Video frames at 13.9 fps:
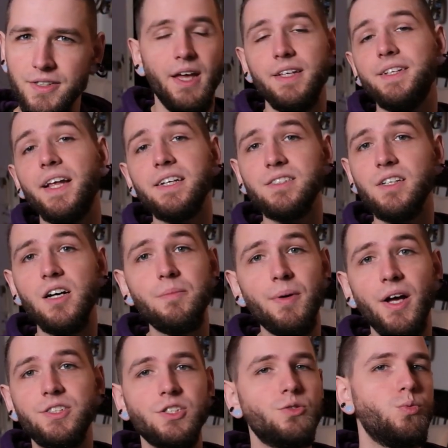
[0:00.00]
Next up,
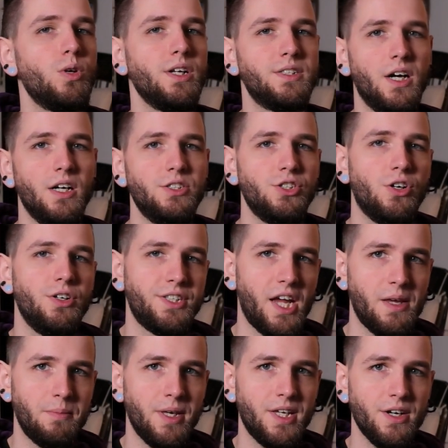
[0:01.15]
I just want to touch on
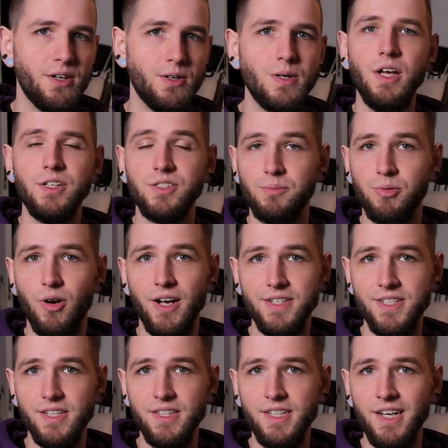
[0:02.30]
Yae Miko.
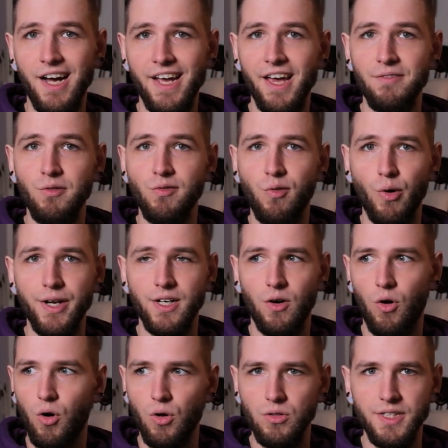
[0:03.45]
Surprisingly, I have avoided
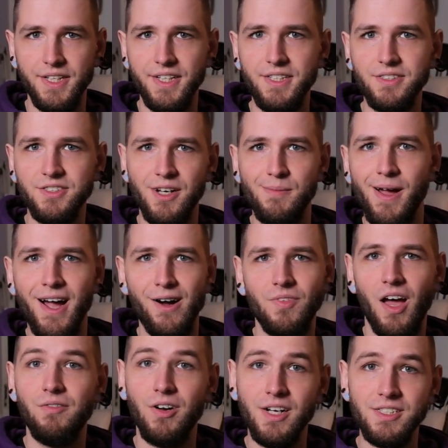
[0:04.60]
all leaks somehow.
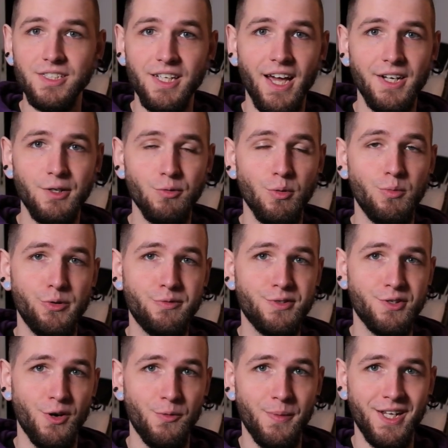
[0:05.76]
I've honestly had to remove
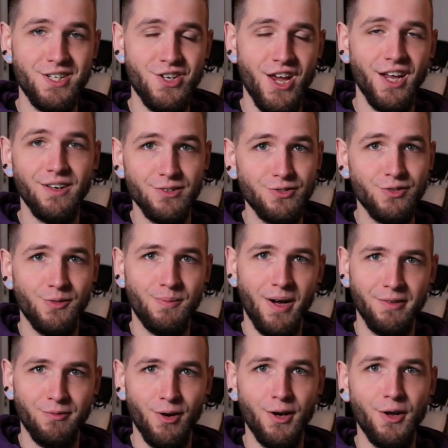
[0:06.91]
so many channels from my
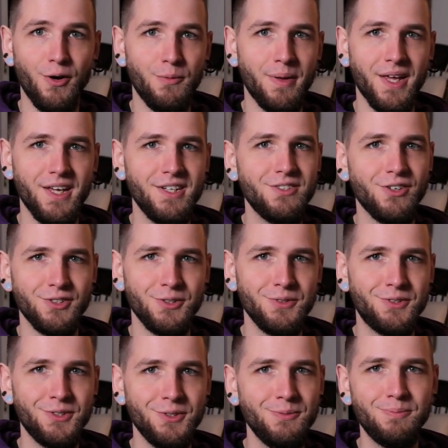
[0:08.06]
front homepage on
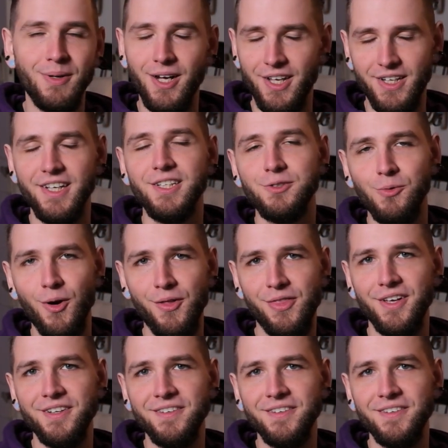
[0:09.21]
YouTube, but it's worth it.